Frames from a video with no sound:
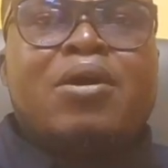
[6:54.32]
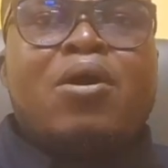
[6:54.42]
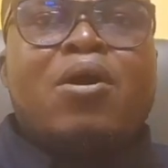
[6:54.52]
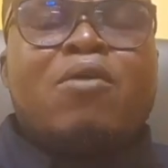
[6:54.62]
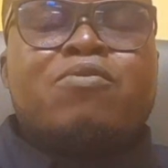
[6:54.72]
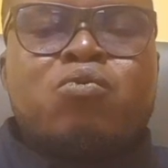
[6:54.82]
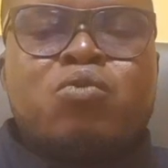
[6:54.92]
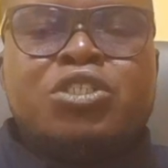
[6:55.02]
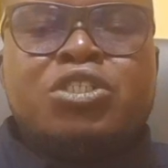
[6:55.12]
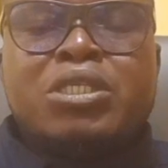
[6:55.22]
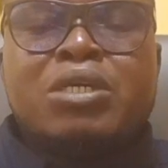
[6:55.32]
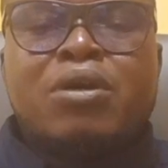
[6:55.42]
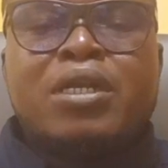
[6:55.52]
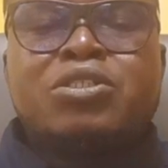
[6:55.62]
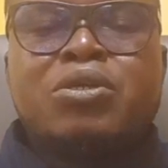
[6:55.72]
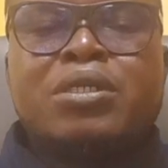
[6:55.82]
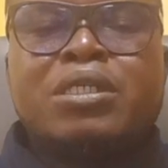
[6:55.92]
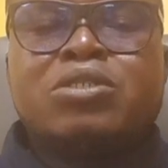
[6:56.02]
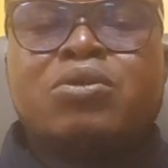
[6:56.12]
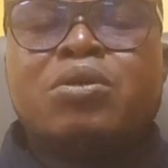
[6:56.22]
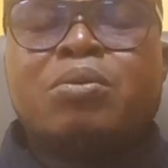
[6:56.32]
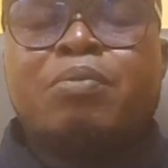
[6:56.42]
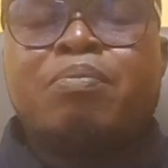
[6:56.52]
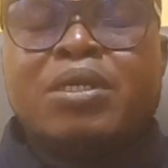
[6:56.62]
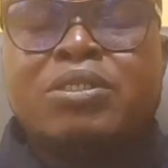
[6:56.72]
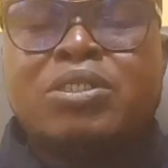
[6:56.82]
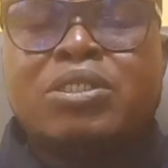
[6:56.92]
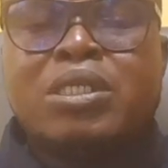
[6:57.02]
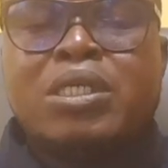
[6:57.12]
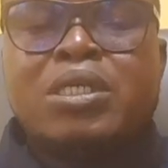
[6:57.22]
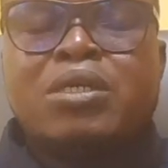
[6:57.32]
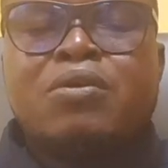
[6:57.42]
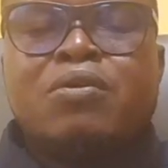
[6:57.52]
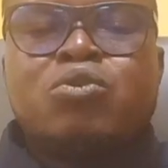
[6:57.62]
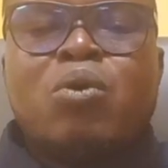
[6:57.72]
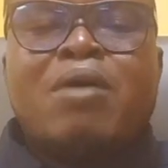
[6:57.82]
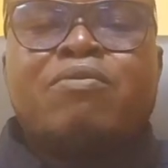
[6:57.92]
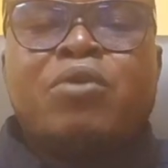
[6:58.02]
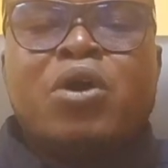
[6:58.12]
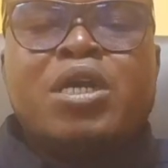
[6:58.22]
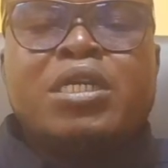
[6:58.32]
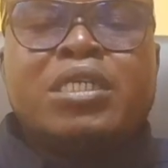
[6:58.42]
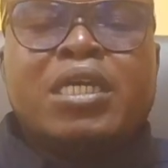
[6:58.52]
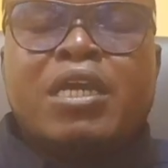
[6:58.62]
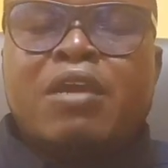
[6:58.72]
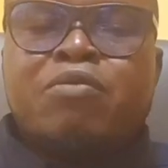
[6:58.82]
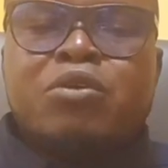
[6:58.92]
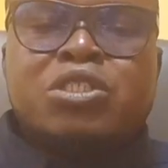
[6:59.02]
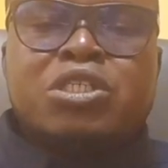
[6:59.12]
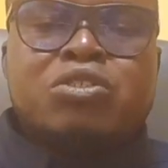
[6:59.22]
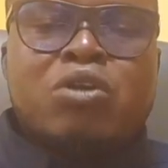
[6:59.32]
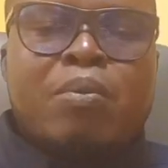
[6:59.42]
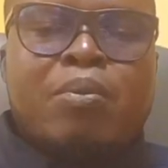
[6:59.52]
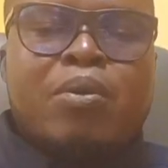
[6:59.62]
of which the connection is going to be placed to avoid a voltage drop.